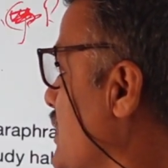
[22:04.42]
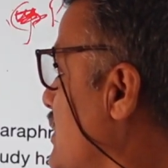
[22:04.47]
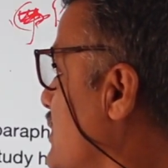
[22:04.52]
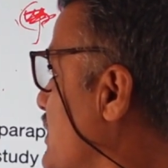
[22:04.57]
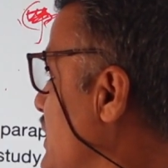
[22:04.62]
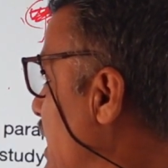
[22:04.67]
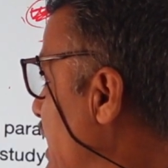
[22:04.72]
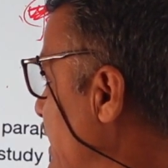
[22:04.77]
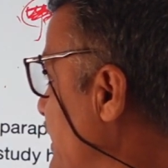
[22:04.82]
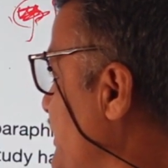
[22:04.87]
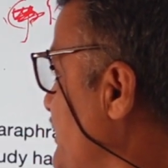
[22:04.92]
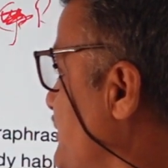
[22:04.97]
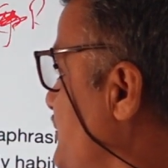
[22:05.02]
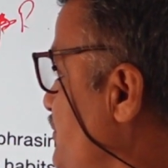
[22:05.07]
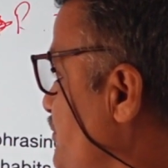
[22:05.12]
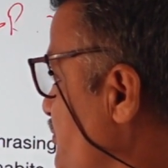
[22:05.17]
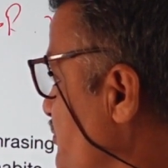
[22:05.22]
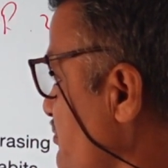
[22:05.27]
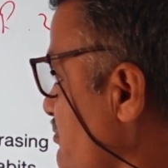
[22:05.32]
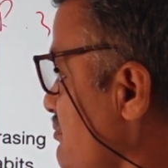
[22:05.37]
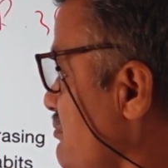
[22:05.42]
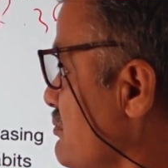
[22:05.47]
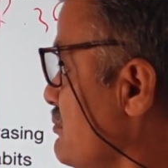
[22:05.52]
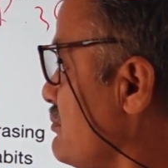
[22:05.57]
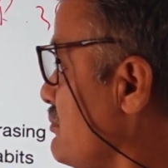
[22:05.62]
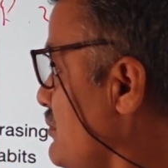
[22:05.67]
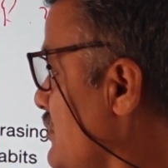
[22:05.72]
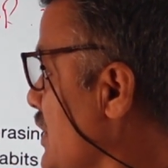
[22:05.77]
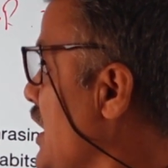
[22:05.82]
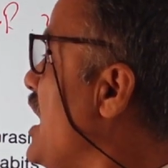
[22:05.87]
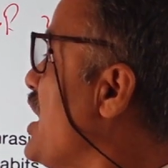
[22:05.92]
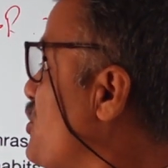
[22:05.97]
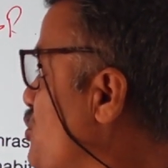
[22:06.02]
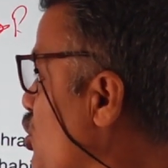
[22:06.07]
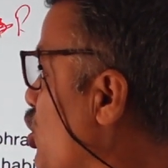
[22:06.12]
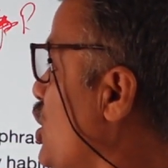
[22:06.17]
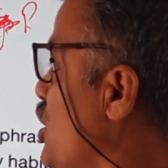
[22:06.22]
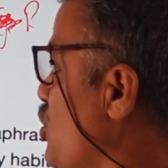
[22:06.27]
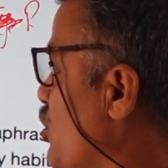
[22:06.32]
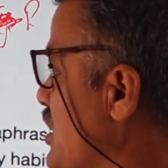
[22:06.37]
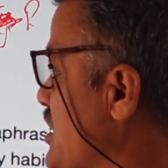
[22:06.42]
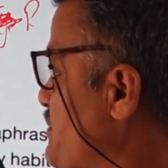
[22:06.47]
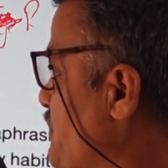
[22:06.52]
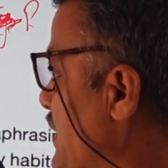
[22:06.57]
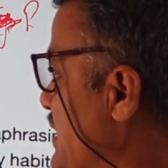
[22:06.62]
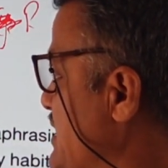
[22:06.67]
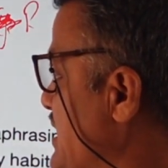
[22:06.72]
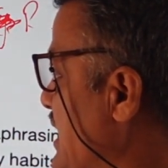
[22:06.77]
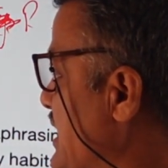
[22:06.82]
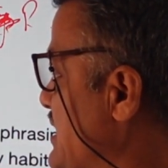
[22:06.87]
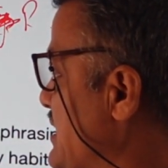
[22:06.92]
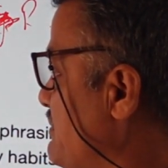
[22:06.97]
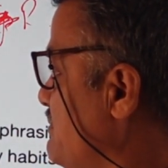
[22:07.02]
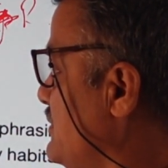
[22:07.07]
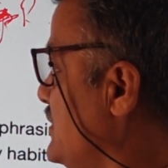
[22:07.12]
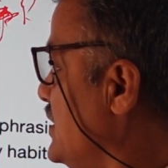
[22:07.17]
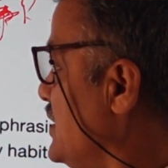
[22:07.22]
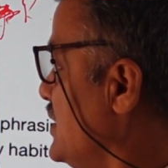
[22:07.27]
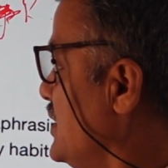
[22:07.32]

Then I told you what is plagiarism.